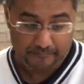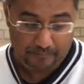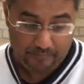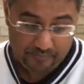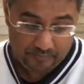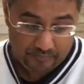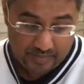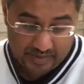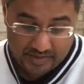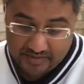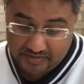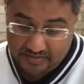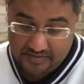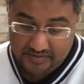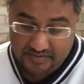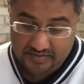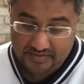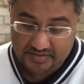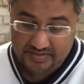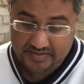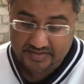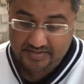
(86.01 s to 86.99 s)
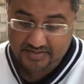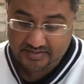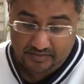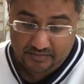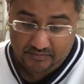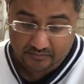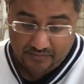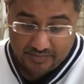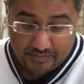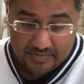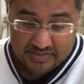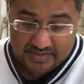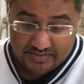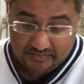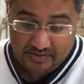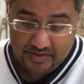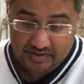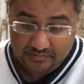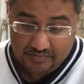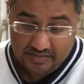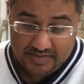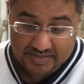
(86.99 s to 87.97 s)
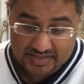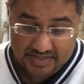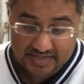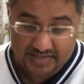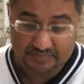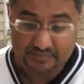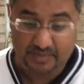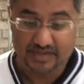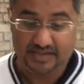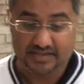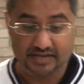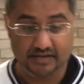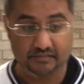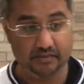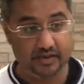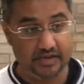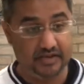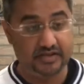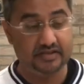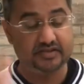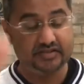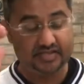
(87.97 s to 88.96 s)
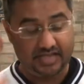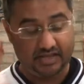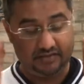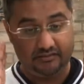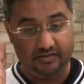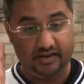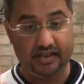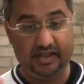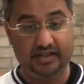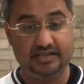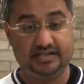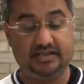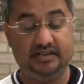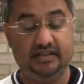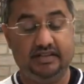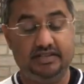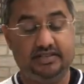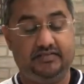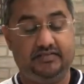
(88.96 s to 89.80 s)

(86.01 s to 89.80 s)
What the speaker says: because ribbon development is basically where you just have lines and lines of